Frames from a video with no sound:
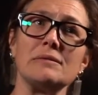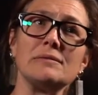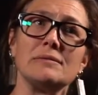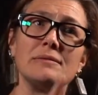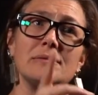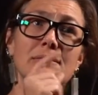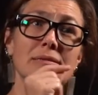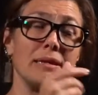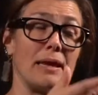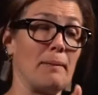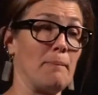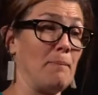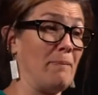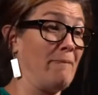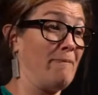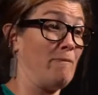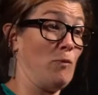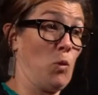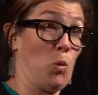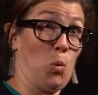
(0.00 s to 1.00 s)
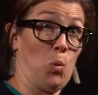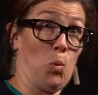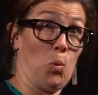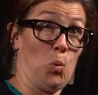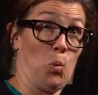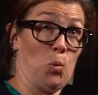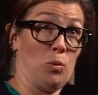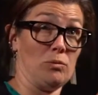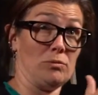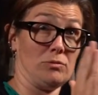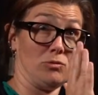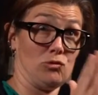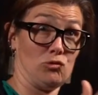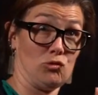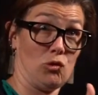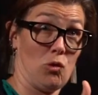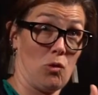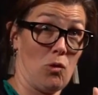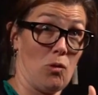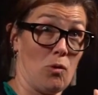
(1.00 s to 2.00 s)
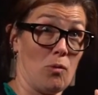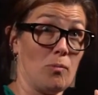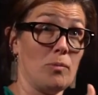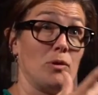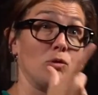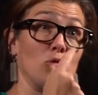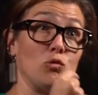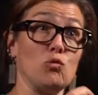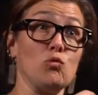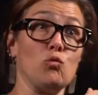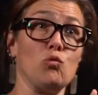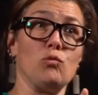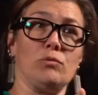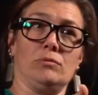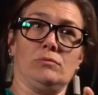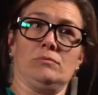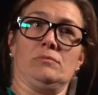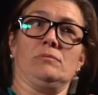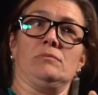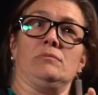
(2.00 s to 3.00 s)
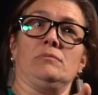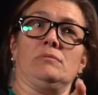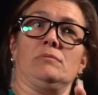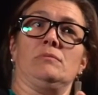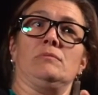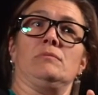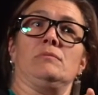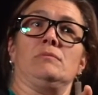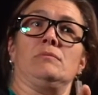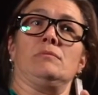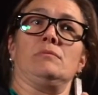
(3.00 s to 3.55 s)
There's different ways it can be done. It could be before the job. You